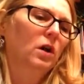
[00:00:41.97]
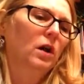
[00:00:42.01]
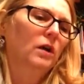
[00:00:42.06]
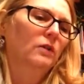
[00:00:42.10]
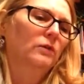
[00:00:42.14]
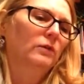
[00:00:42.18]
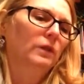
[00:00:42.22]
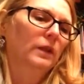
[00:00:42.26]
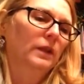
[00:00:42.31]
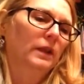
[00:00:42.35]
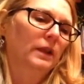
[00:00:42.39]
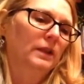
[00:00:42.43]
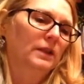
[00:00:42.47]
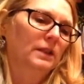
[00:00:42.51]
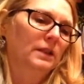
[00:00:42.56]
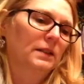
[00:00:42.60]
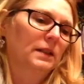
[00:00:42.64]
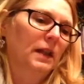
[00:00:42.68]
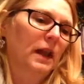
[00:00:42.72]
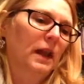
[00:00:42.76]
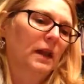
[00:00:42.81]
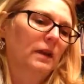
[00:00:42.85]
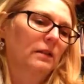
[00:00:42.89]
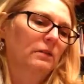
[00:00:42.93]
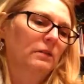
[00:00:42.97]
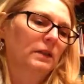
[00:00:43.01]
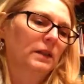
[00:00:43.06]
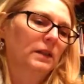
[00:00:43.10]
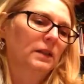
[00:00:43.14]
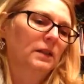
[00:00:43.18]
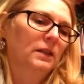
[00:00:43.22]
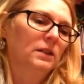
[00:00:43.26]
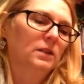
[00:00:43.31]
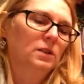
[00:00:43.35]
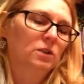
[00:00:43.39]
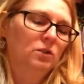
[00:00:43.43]
off with its
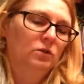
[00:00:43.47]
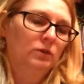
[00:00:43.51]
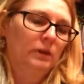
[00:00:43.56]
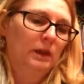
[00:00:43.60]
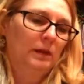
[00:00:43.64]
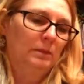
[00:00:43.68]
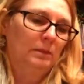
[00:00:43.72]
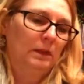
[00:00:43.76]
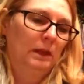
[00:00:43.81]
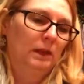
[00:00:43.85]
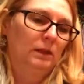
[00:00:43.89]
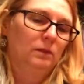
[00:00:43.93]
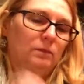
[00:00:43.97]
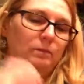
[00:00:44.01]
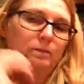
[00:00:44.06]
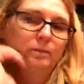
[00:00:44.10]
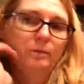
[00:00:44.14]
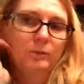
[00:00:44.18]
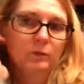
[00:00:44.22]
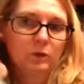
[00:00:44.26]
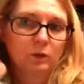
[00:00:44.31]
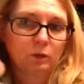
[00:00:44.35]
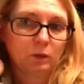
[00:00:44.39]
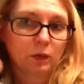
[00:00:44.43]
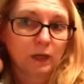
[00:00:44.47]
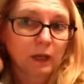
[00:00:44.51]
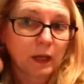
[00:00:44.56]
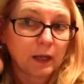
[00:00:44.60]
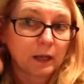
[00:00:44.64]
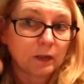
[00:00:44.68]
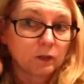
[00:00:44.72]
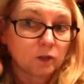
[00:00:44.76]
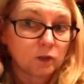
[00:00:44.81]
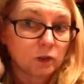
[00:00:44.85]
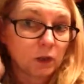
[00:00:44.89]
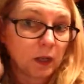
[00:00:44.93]
siren screaming. So what
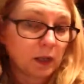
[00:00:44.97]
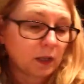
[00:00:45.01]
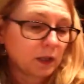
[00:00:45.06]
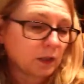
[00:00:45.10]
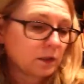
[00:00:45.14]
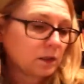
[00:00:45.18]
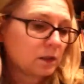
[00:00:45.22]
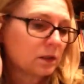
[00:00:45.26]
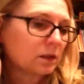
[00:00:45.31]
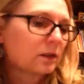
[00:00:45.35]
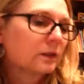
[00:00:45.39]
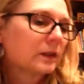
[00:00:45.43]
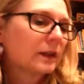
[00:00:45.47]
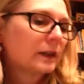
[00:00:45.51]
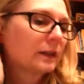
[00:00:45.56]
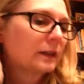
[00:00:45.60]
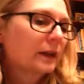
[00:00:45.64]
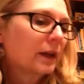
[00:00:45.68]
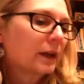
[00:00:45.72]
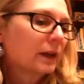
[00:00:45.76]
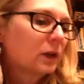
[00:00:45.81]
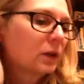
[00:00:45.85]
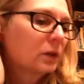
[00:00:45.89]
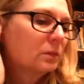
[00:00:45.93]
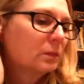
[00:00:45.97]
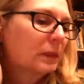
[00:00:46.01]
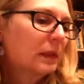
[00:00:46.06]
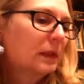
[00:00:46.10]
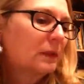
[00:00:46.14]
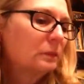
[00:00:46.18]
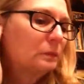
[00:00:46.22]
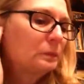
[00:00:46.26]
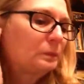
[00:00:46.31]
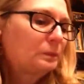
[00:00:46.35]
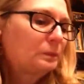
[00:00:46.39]
kind of truck do you think that could be?